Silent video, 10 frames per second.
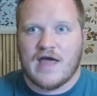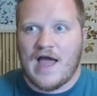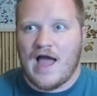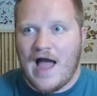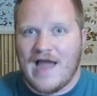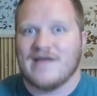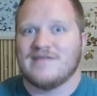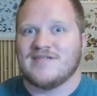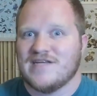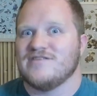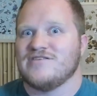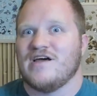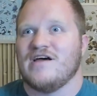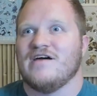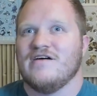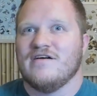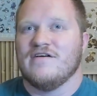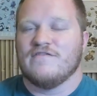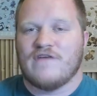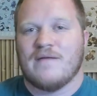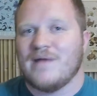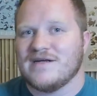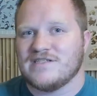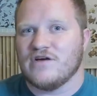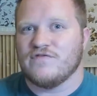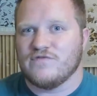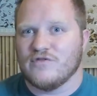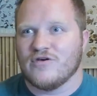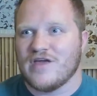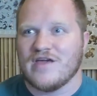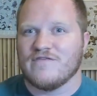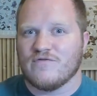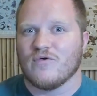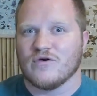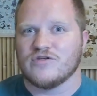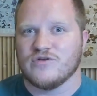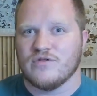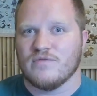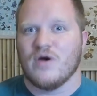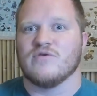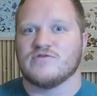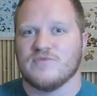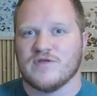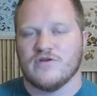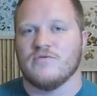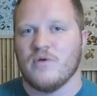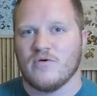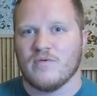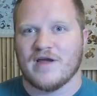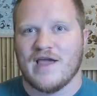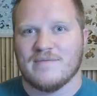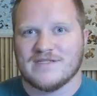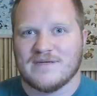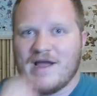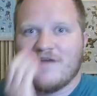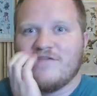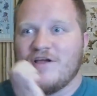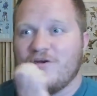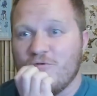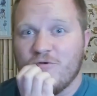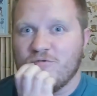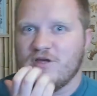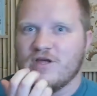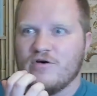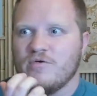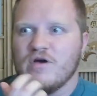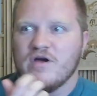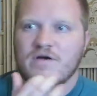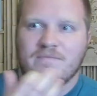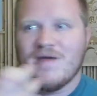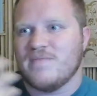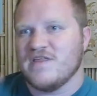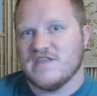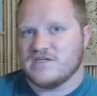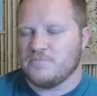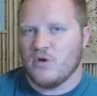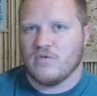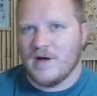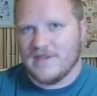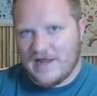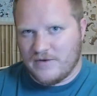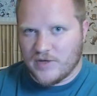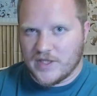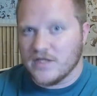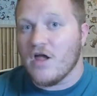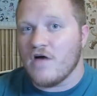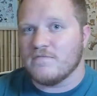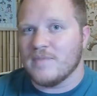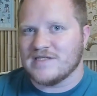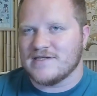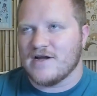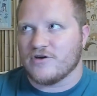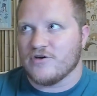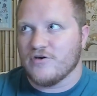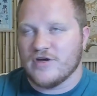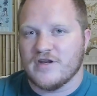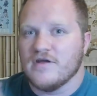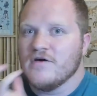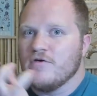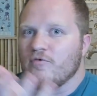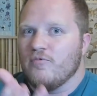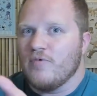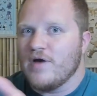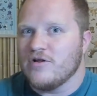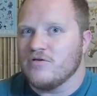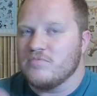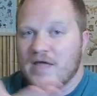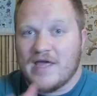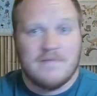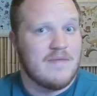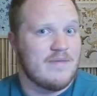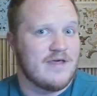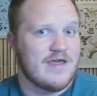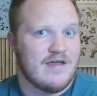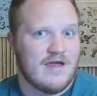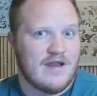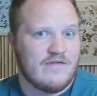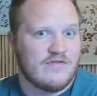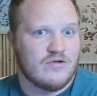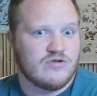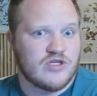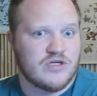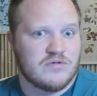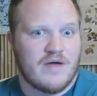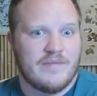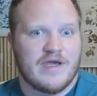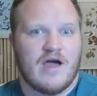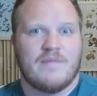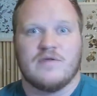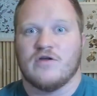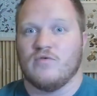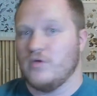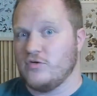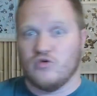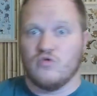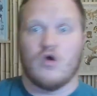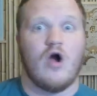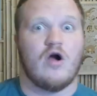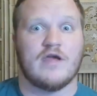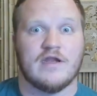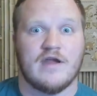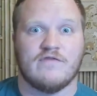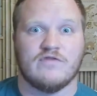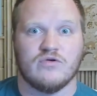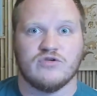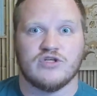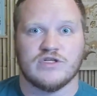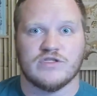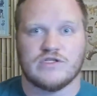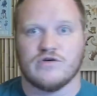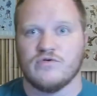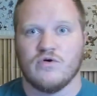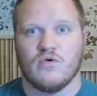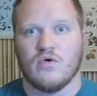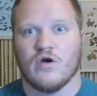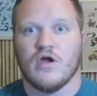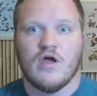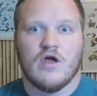that I tend to find myself looking forward to the most with a new Pokemon game, is I'm kind of like, ooh, you know, maybe this Pokemon that I really love but it's not good, will it maybe get an evolution coming up? You know, will Dugong get an evolution soon? Or